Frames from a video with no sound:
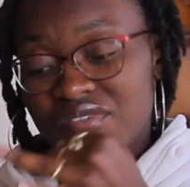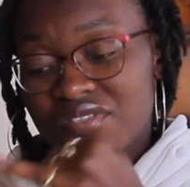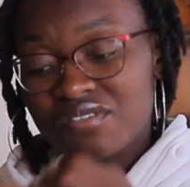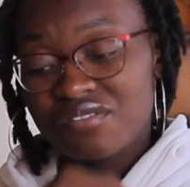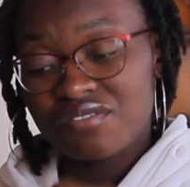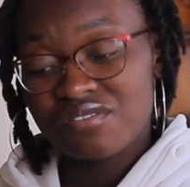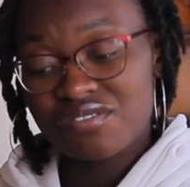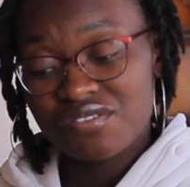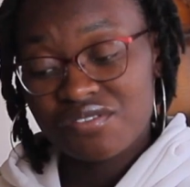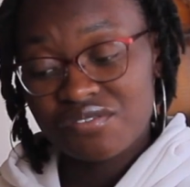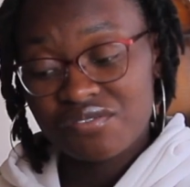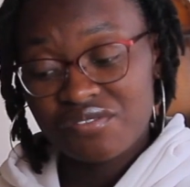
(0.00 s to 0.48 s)

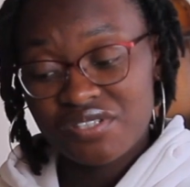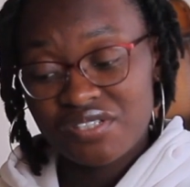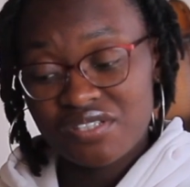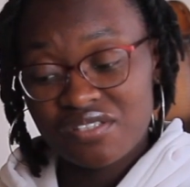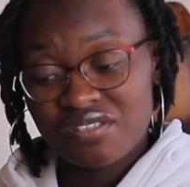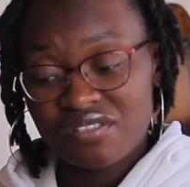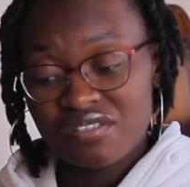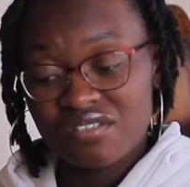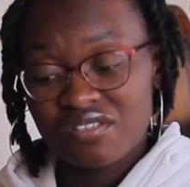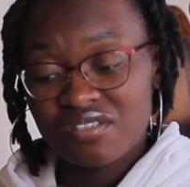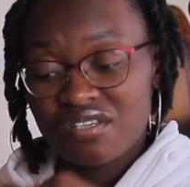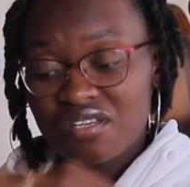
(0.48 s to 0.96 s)

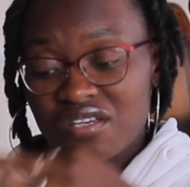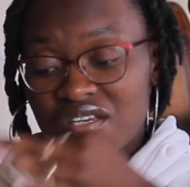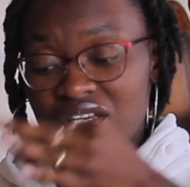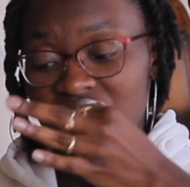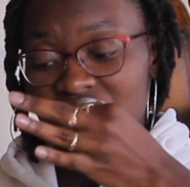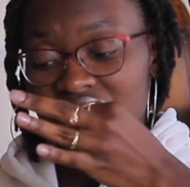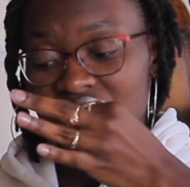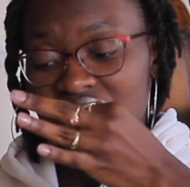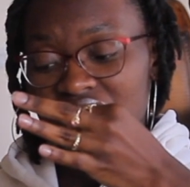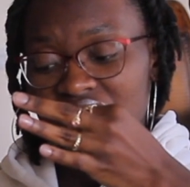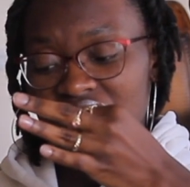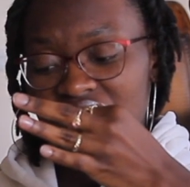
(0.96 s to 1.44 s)
Eucerin,
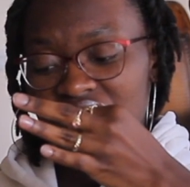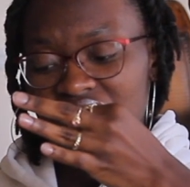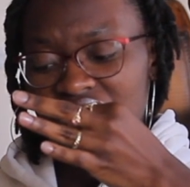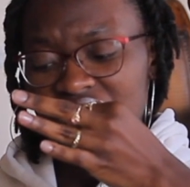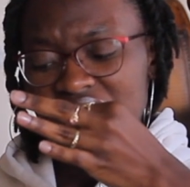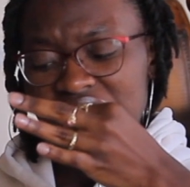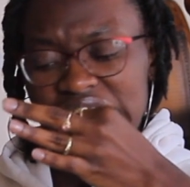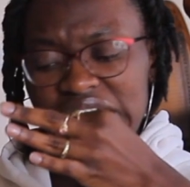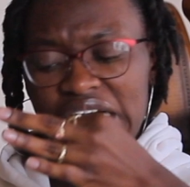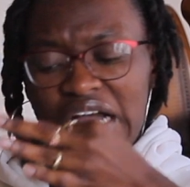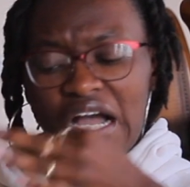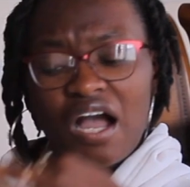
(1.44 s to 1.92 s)

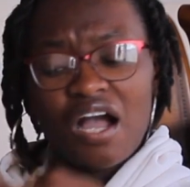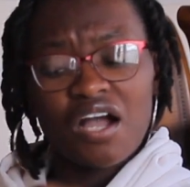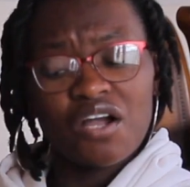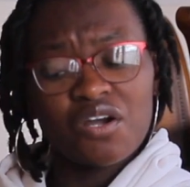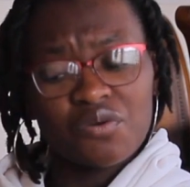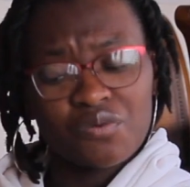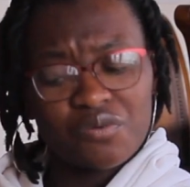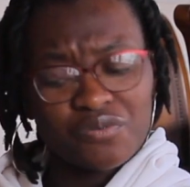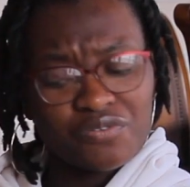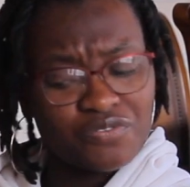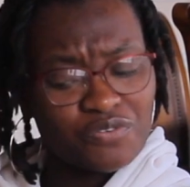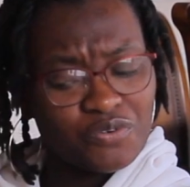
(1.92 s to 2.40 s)

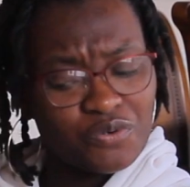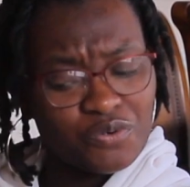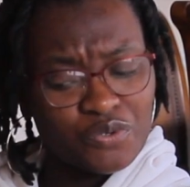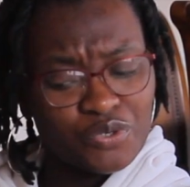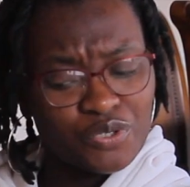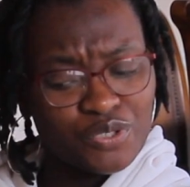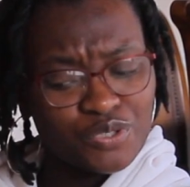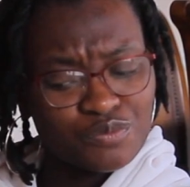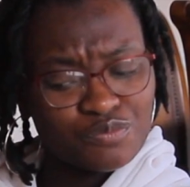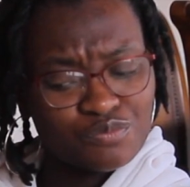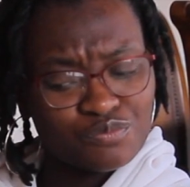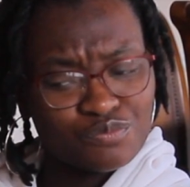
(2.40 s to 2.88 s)

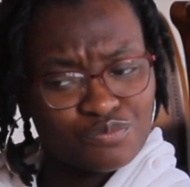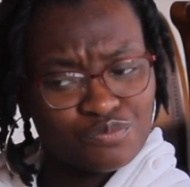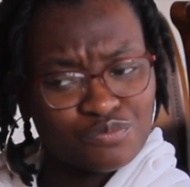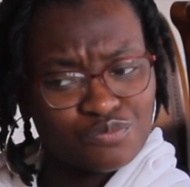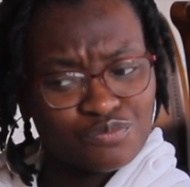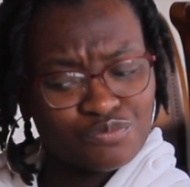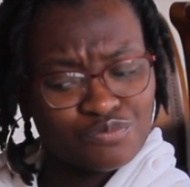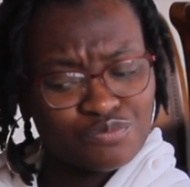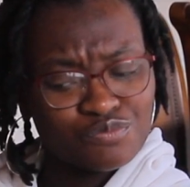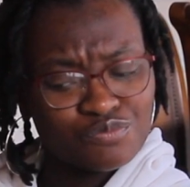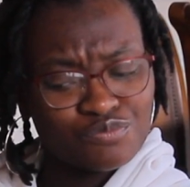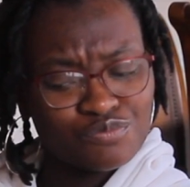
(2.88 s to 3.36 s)
Aquaphor,
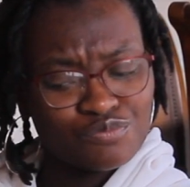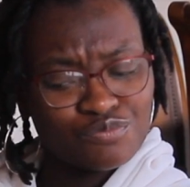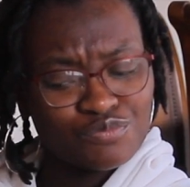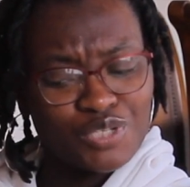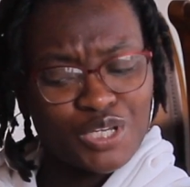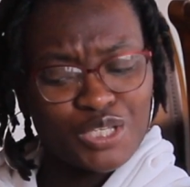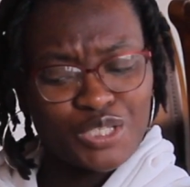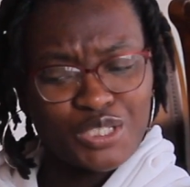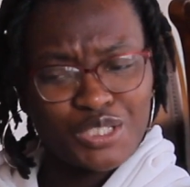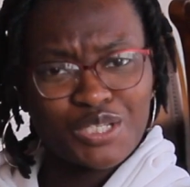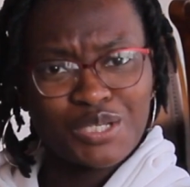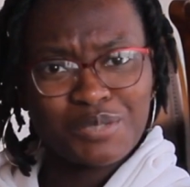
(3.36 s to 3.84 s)

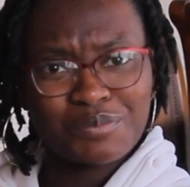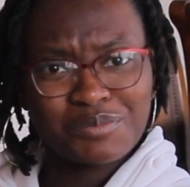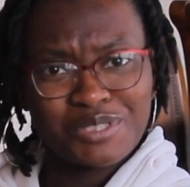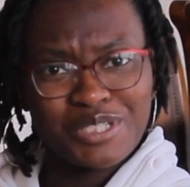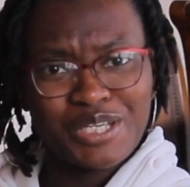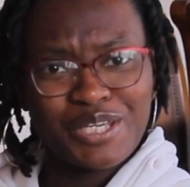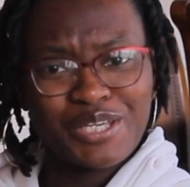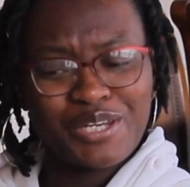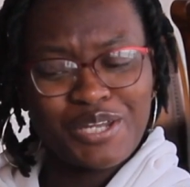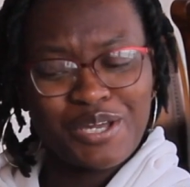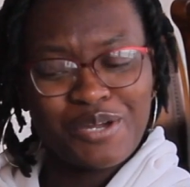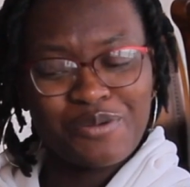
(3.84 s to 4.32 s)
I think I'm
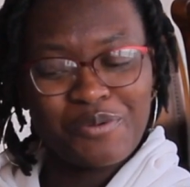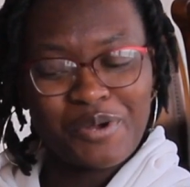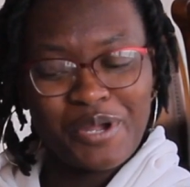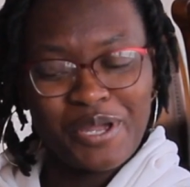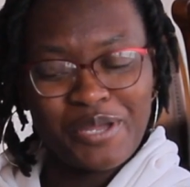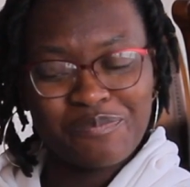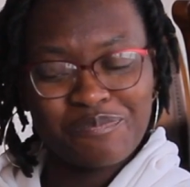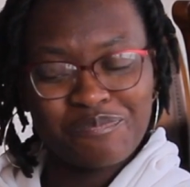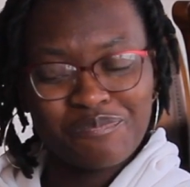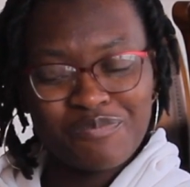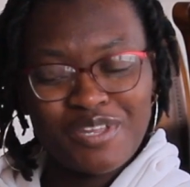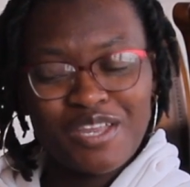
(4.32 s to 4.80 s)
saying that
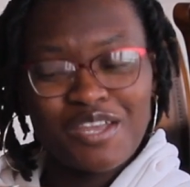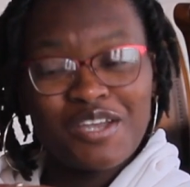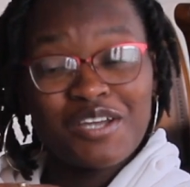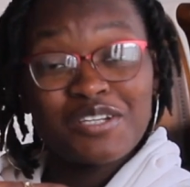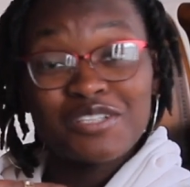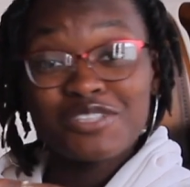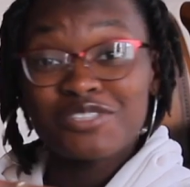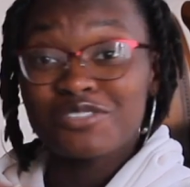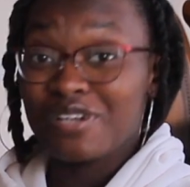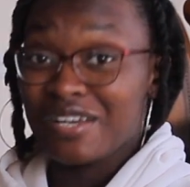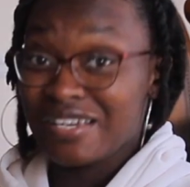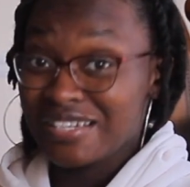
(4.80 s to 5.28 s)
right.
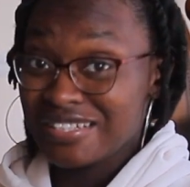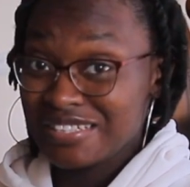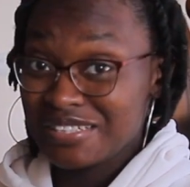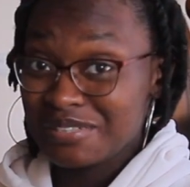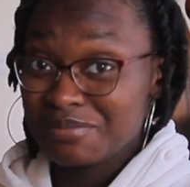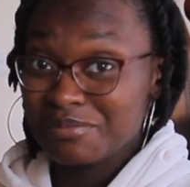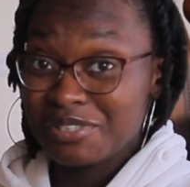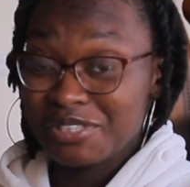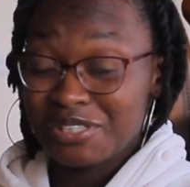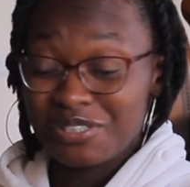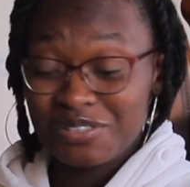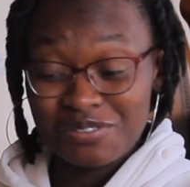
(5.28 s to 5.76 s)

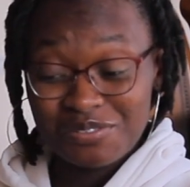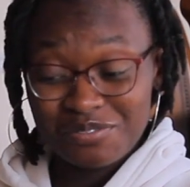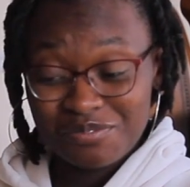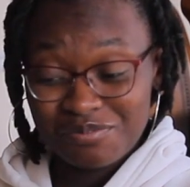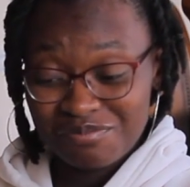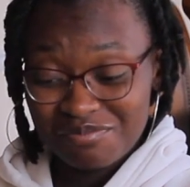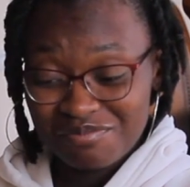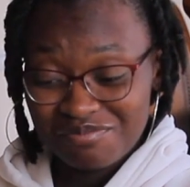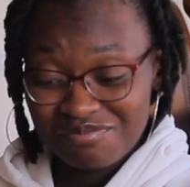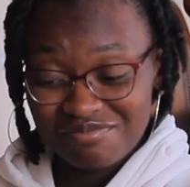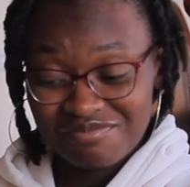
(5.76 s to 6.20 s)
Triamcinolone,